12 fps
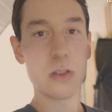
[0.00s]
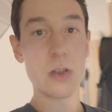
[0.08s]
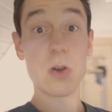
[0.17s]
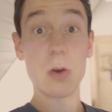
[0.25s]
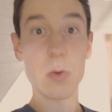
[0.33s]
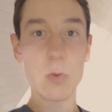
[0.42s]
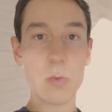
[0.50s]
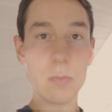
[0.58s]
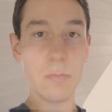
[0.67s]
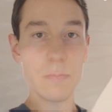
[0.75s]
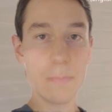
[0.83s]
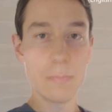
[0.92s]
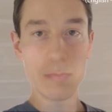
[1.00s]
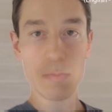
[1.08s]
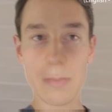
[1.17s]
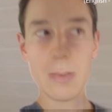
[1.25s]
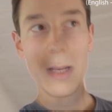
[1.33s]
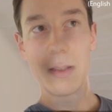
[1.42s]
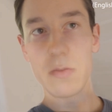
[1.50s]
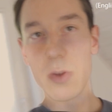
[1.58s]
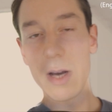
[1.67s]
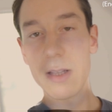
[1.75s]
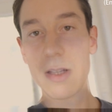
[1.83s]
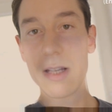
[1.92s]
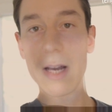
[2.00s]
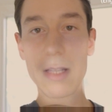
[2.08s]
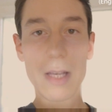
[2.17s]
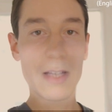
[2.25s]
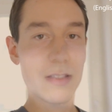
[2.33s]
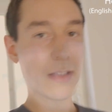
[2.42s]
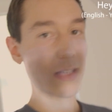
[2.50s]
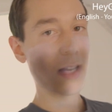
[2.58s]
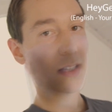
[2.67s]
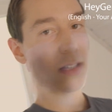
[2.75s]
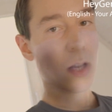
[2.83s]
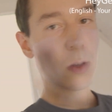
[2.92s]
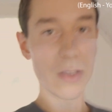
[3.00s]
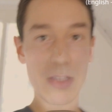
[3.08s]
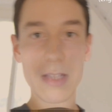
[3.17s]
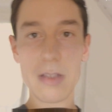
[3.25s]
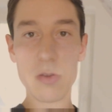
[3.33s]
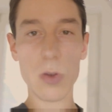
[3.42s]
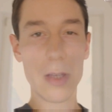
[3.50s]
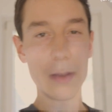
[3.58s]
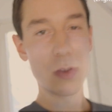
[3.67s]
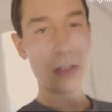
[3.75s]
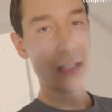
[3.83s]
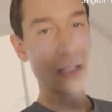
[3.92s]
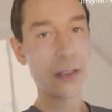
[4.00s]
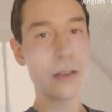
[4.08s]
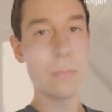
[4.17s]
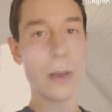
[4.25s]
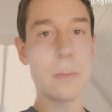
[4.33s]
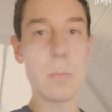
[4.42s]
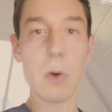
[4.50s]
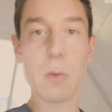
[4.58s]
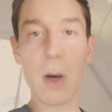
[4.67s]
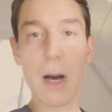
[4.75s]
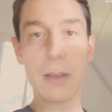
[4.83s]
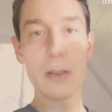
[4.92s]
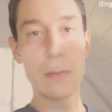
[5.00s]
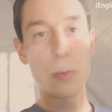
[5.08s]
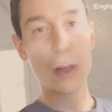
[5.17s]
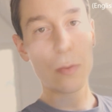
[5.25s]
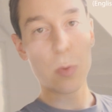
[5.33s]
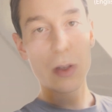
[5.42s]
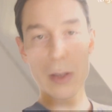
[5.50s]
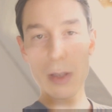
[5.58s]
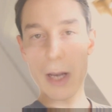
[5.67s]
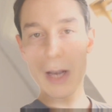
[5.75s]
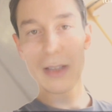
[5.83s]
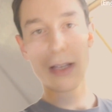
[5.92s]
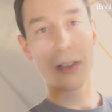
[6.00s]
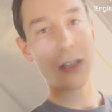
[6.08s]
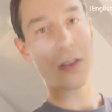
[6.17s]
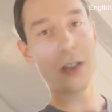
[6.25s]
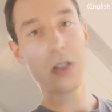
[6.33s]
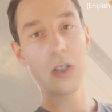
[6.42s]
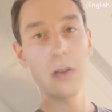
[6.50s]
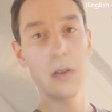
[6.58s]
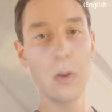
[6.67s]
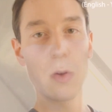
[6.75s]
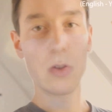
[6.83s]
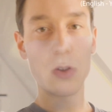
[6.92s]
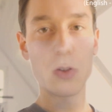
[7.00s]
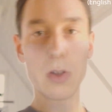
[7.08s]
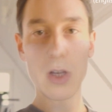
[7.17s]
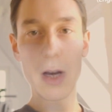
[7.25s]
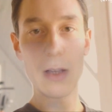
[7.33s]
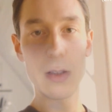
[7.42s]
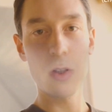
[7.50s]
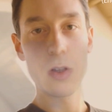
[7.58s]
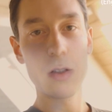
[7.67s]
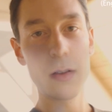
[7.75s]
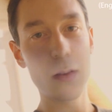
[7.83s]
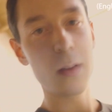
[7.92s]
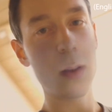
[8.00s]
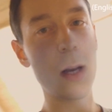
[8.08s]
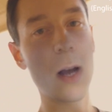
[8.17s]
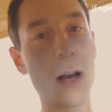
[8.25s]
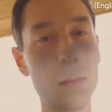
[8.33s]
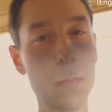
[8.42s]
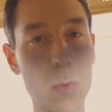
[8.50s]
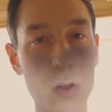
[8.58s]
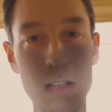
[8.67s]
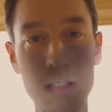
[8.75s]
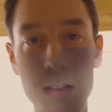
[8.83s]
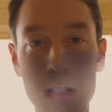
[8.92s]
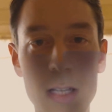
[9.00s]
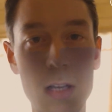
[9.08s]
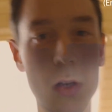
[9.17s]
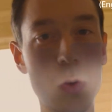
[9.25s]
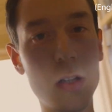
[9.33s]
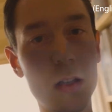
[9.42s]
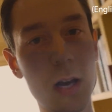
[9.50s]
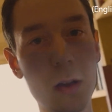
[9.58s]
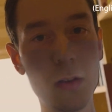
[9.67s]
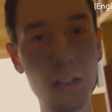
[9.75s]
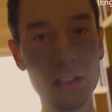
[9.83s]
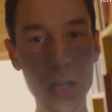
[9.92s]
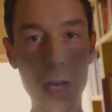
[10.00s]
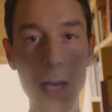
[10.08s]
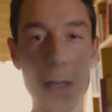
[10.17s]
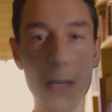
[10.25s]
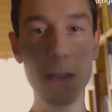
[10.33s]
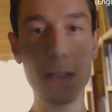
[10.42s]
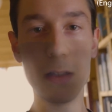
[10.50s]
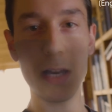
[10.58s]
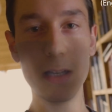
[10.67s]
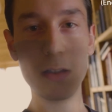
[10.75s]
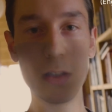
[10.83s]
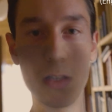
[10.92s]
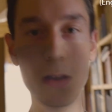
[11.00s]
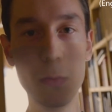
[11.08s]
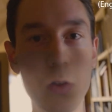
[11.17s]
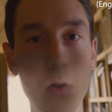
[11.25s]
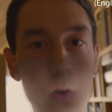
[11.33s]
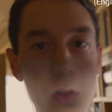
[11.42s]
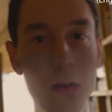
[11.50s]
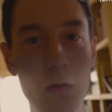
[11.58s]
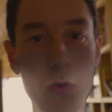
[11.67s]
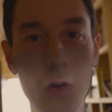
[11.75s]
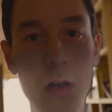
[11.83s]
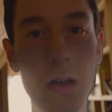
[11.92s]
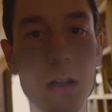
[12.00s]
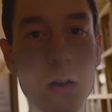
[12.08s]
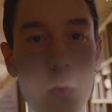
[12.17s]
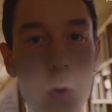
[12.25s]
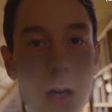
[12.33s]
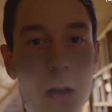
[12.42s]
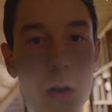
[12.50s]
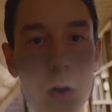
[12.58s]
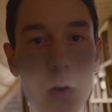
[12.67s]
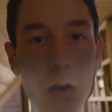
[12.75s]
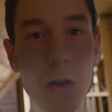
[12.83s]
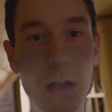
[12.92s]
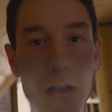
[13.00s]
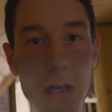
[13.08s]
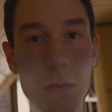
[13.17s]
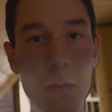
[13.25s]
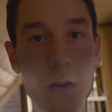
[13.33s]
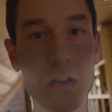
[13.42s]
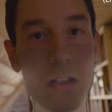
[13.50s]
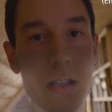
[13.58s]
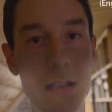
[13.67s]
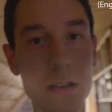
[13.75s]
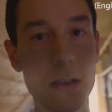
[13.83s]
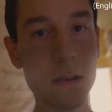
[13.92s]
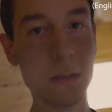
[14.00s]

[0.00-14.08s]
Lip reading: So, and finally I'd like to test how it is when everything is a bit more random and when the lighting conditions also change. I am presently going down this aisle and intend to keep talking for a little while longer as I proceed.